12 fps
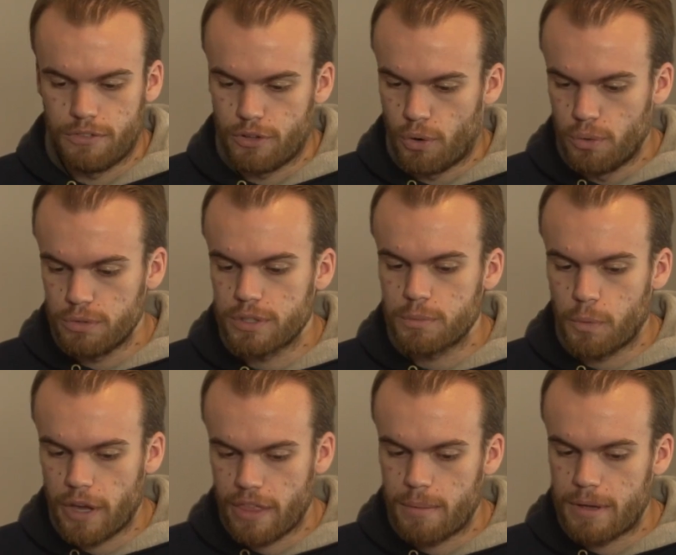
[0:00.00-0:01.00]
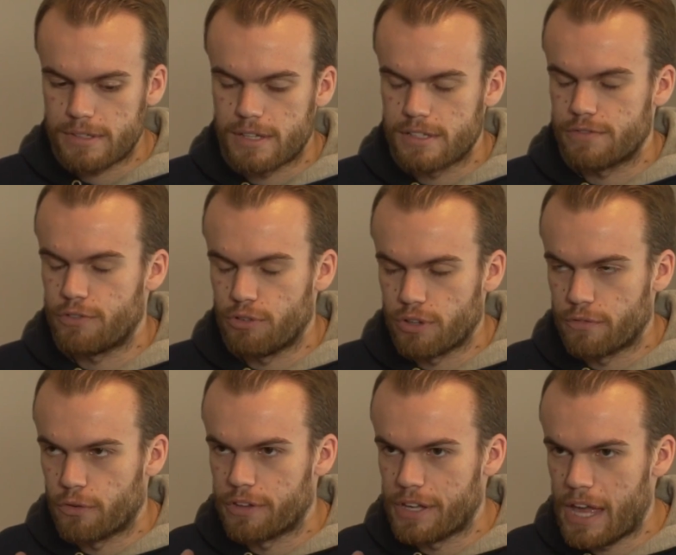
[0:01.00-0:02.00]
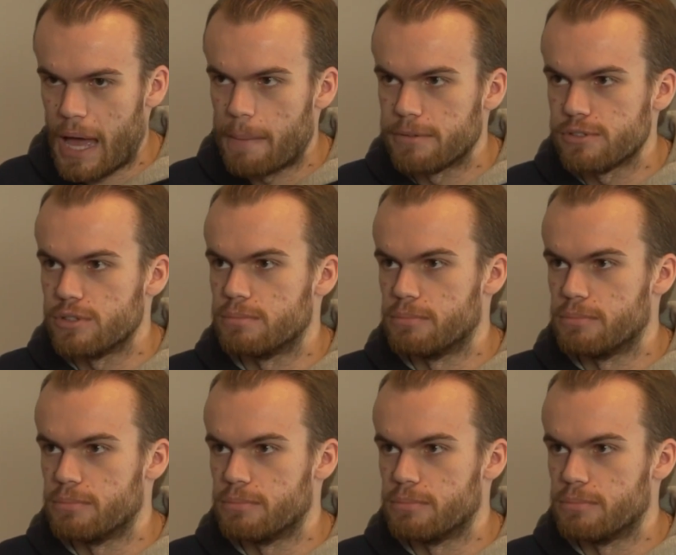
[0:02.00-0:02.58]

The only way that makes sense if you're looking for the absolute